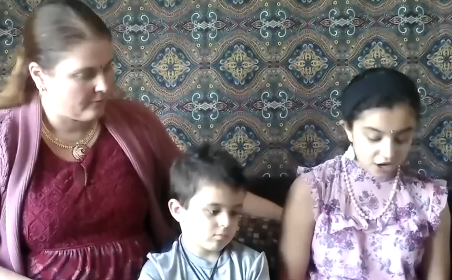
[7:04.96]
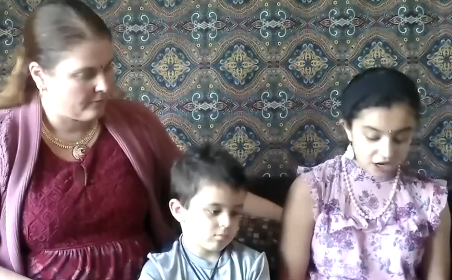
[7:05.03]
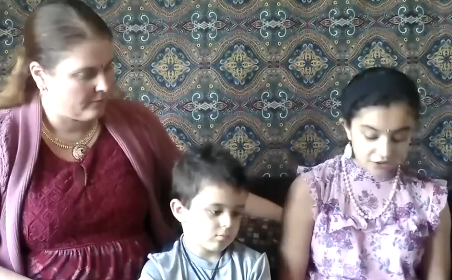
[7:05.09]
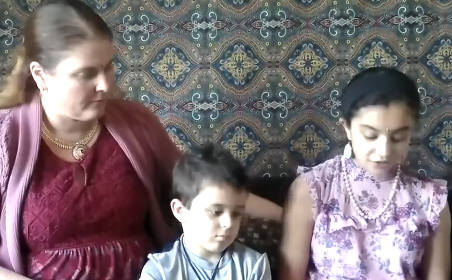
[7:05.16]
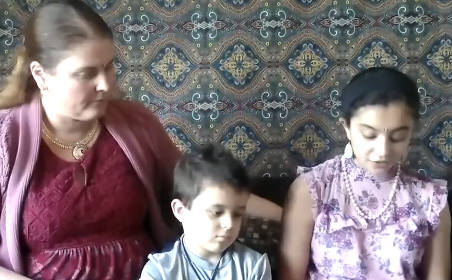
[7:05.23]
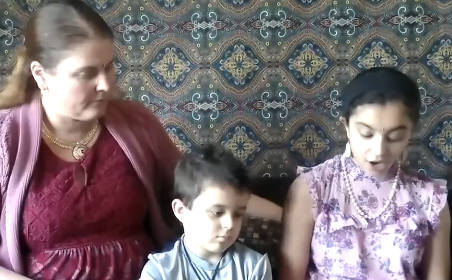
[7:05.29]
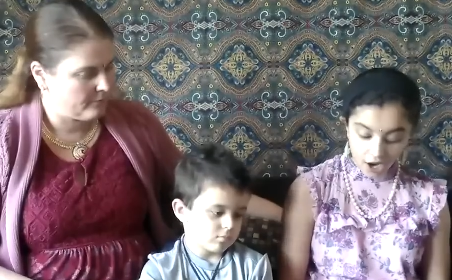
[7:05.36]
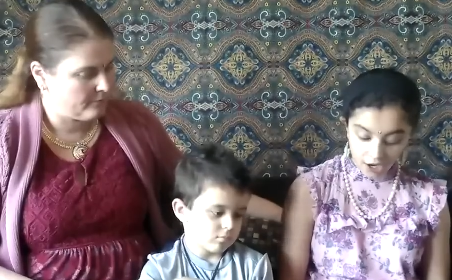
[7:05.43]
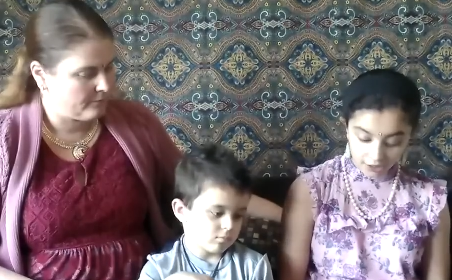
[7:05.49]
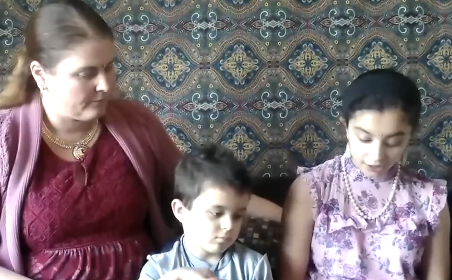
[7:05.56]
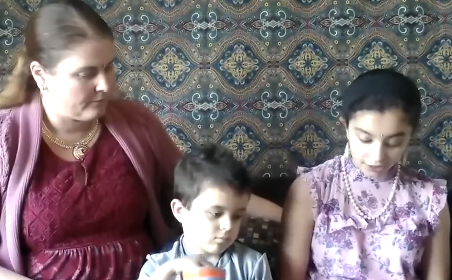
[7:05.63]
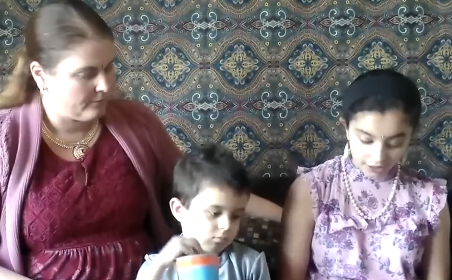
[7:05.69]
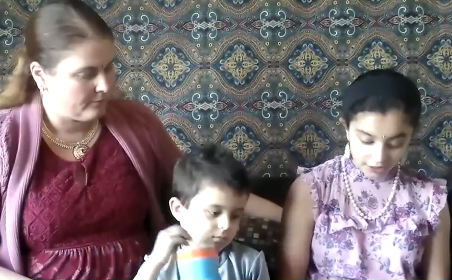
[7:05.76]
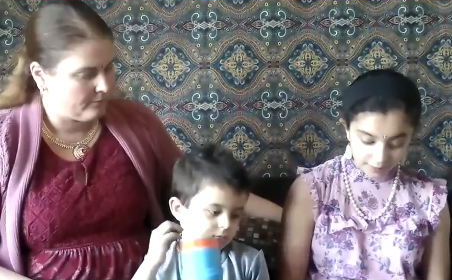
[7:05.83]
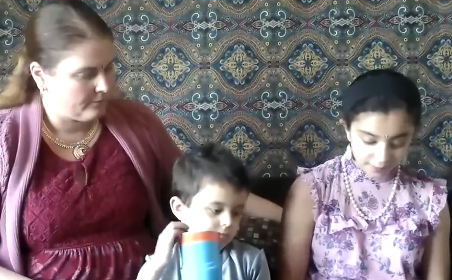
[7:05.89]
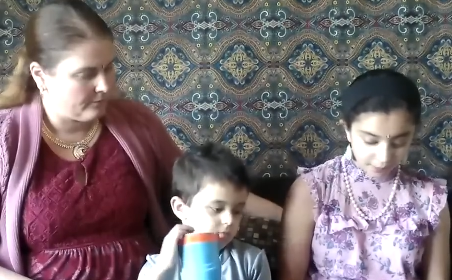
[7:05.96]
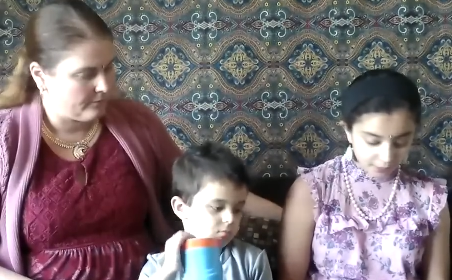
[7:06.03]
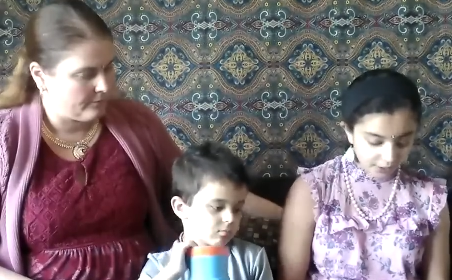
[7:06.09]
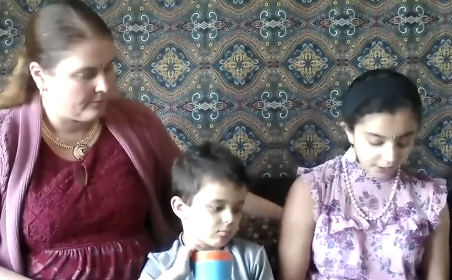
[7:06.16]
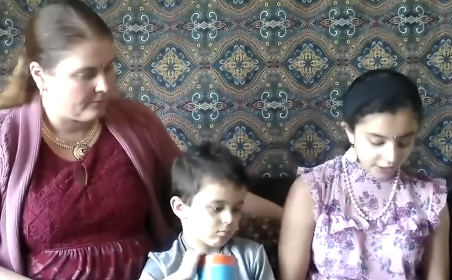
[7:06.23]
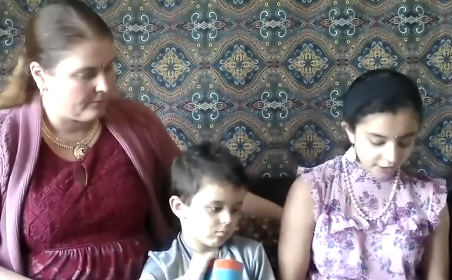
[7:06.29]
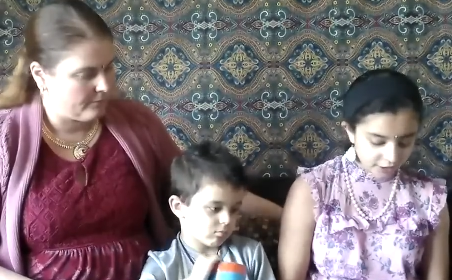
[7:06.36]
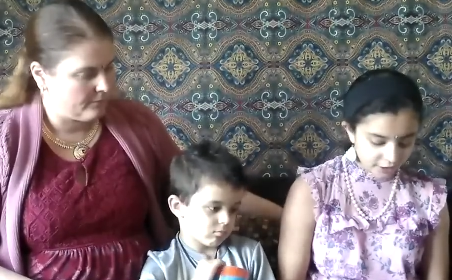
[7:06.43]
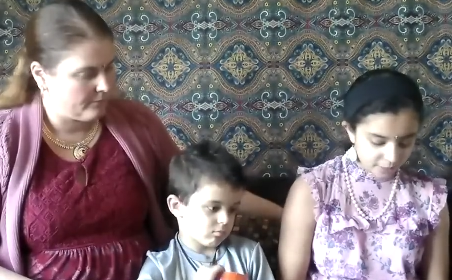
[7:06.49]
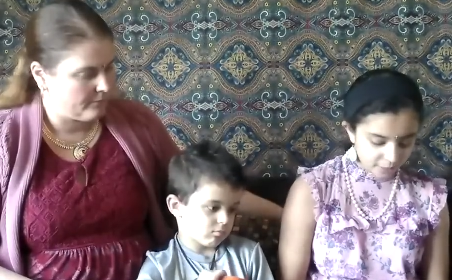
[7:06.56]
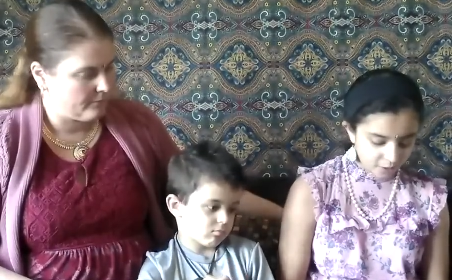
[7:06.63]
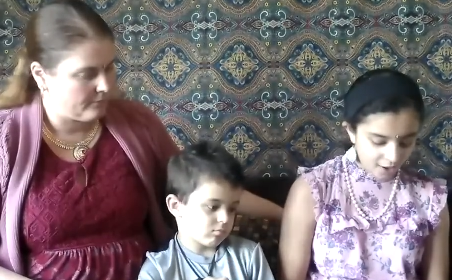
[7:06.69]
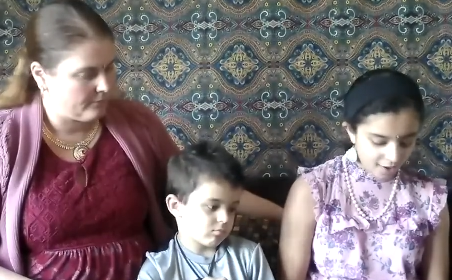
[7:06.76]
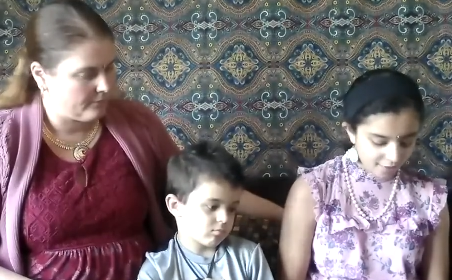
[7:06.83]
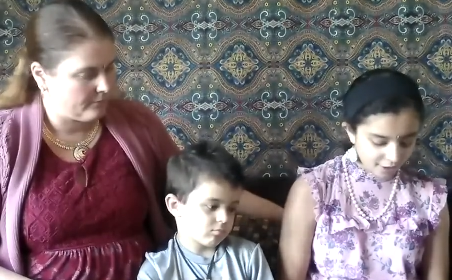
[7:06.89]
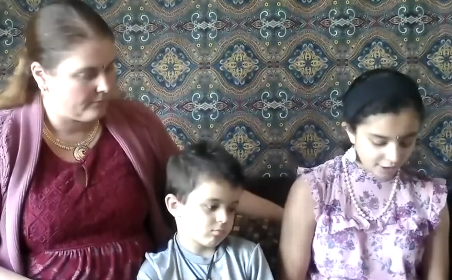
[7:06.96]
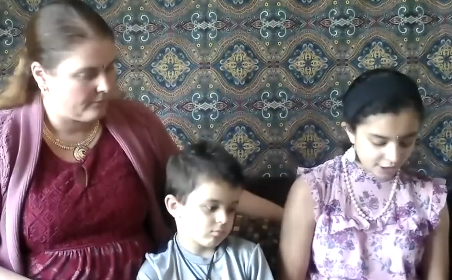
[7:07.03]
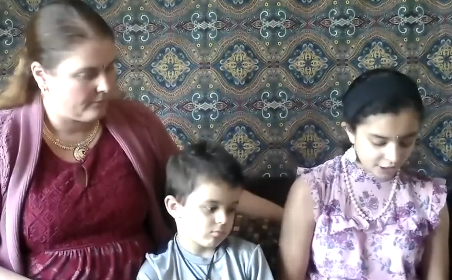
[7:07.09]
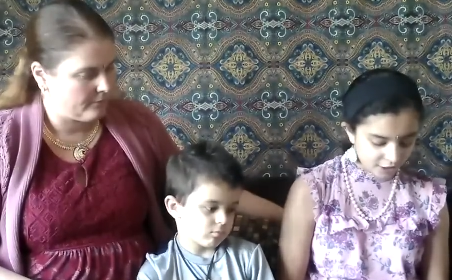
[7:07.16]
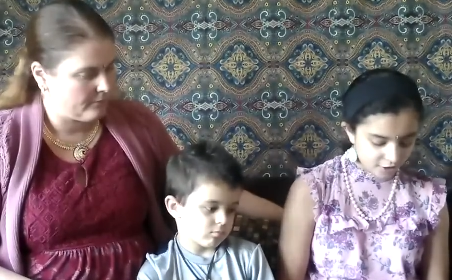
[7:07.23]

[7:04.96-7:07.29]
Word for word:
Speaker 1: or Rocky, born into poverty,